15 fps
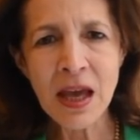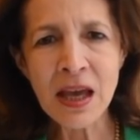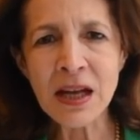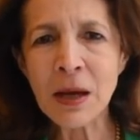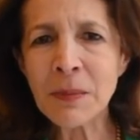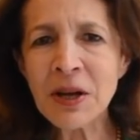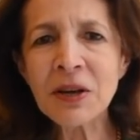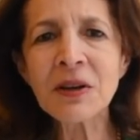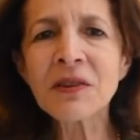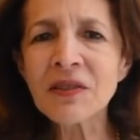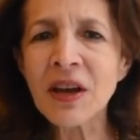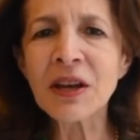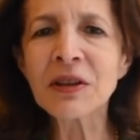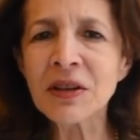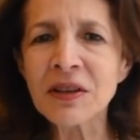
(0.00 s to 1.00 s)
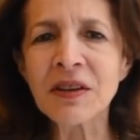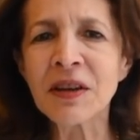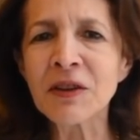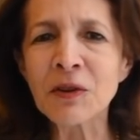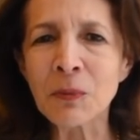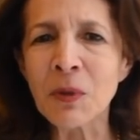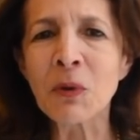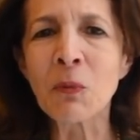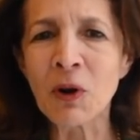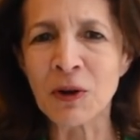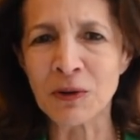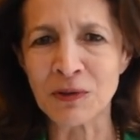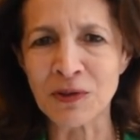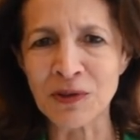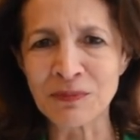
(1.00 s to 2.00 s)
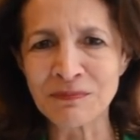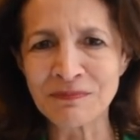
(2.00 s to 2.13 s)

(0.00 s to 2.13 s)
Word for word: And I'm here to tell you today that we weren't.